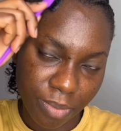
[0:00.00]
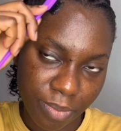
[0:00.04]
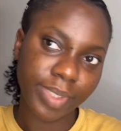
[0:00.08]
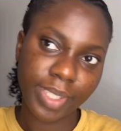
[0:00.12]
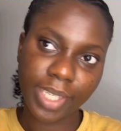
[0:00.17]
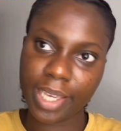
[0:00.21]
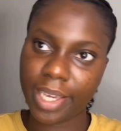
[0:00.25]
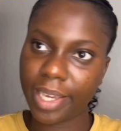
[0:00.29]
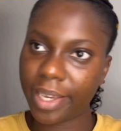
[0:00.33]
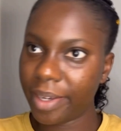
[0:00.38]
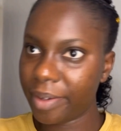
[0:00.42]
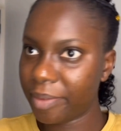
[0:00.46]

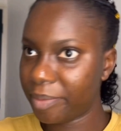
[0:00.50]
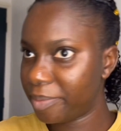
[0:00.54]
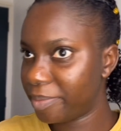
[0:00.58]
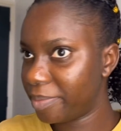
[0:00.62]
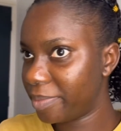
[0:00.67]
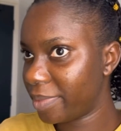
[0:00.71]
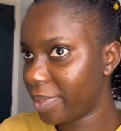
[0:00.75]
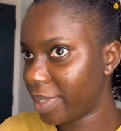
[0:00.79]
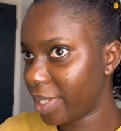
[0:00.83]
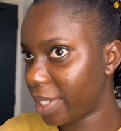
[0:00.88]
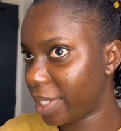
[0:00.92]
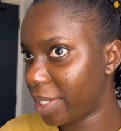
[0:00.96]
Okay,
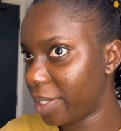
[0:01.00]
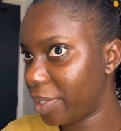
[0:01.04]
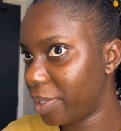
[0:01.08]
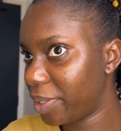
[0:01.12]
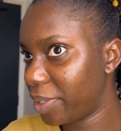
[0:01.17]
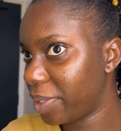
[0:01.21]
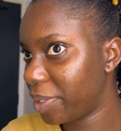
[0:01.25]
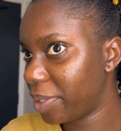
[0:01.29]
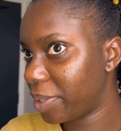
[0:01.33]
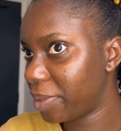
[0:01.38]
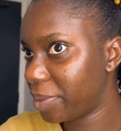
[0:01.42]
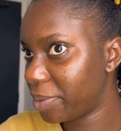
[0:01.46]
there you
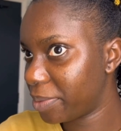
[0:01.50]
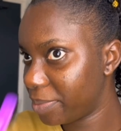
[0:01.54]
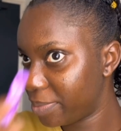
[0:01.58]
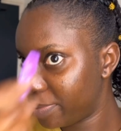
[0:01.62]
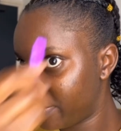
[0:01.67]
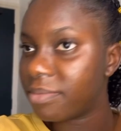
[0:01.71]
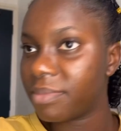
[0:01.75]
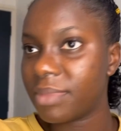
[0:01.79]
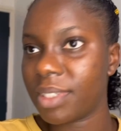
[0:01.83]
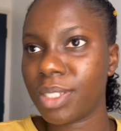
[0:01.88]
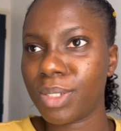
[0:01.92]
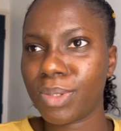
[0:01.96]
go.
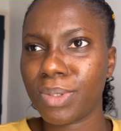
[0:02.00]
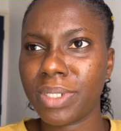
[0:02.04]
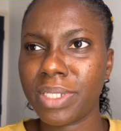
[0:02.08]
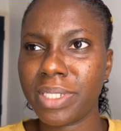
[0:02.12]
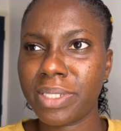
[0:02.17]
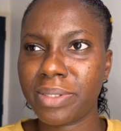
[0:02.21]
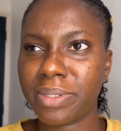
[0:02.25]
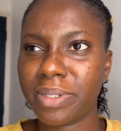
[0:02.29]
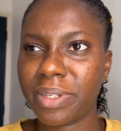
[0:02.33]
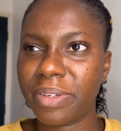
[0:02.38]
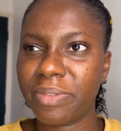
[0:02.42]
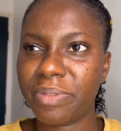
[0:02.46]
This one is
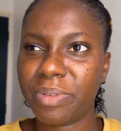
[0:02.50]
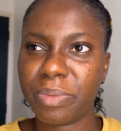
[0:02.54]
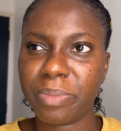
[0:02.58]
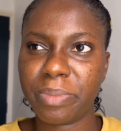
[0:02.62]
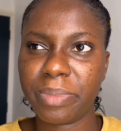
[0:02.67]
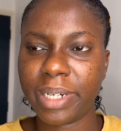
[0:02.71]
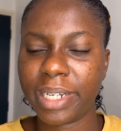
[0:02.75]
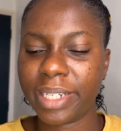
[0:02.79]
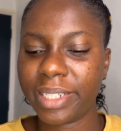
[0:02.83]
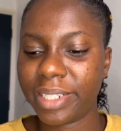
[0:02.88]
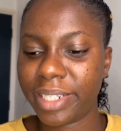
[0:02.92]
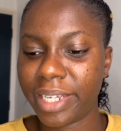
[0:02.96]
not even
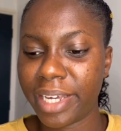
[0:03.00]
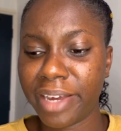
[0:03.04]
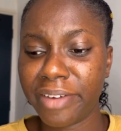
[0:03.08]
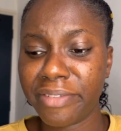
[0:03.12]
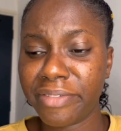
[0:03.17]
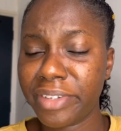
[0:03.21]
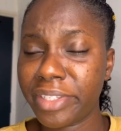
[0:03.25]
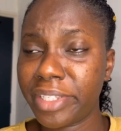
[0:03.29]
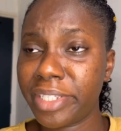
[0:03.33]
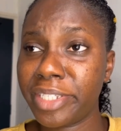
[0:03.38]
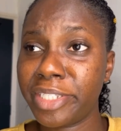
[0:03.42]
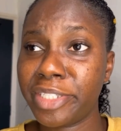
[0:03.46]
bad.
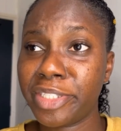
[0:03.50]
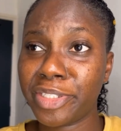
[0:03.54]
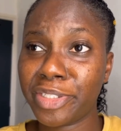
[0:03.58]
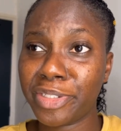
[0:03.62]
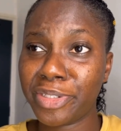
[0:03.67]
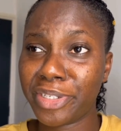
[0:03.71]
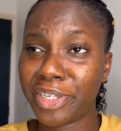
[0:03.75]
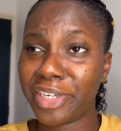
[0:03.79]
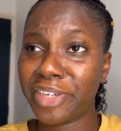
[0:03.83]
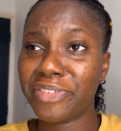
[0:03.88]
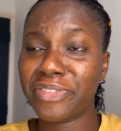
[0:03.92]
Everything is looking